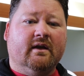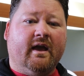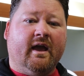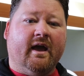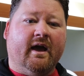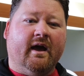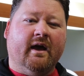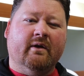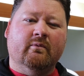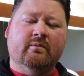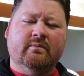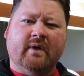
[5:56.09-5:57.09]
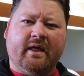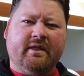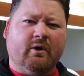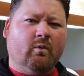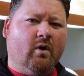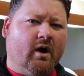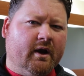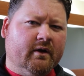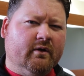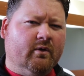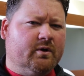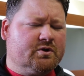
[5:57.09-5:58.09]
and I think
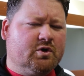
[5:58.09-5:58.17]
one or